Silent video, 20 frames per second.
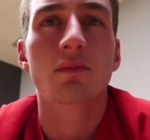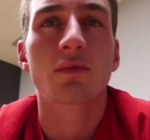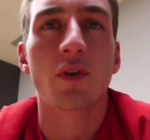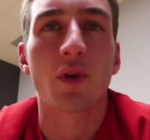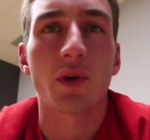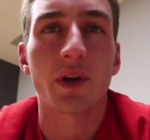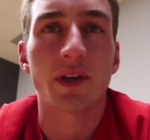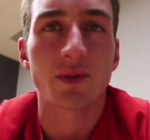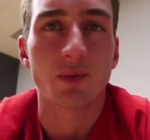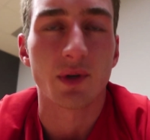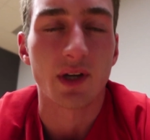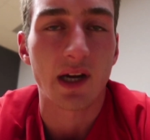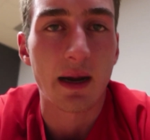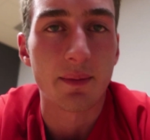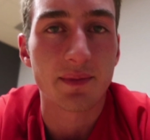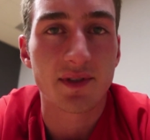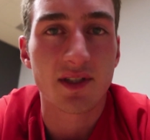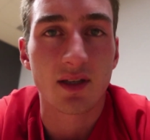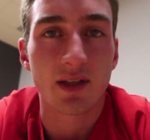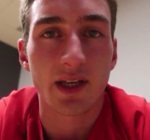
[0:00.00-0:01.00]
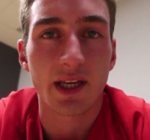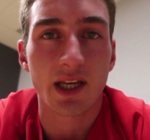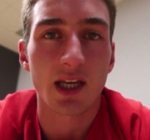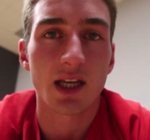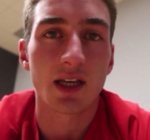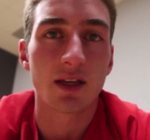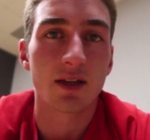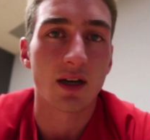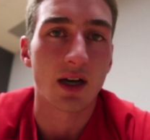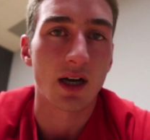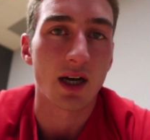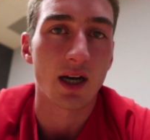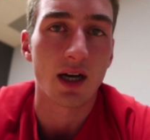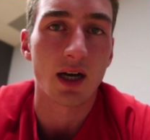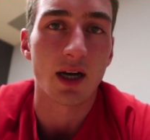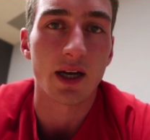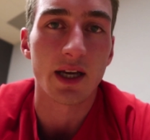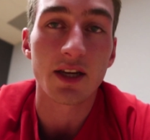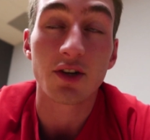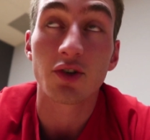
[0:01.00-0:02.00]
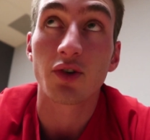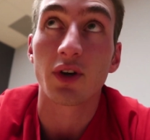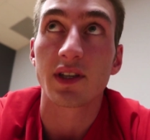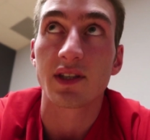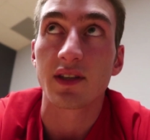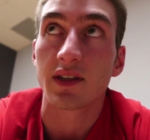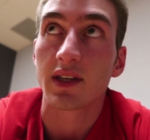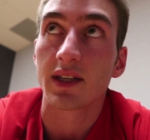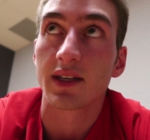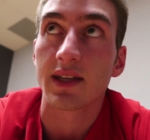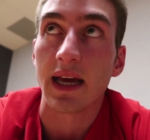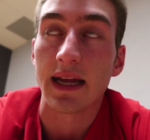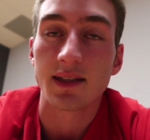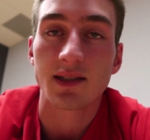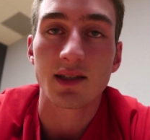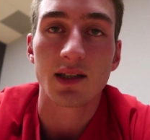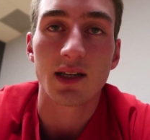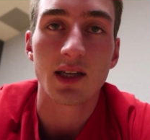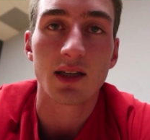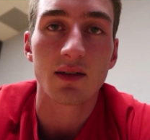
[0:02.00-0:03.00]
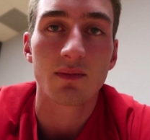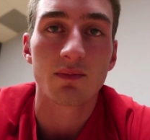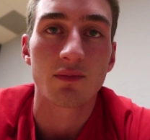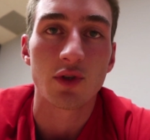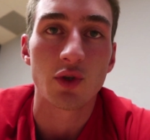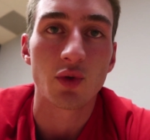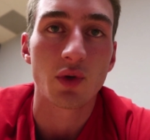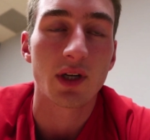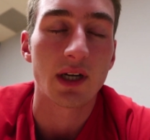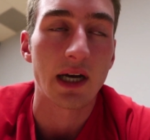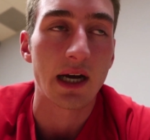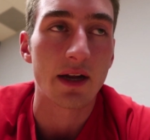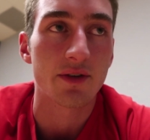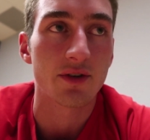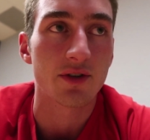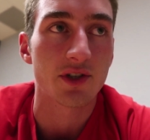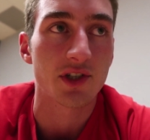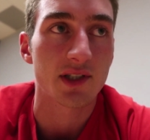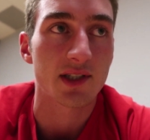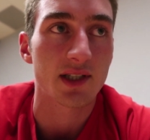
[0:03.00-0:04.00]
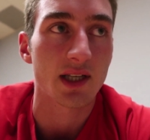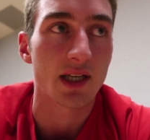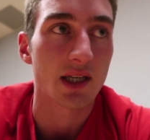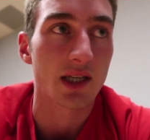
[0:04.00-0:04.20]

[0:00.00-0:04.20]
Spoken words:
Focus, when it comes to like increasing intensity, you can either just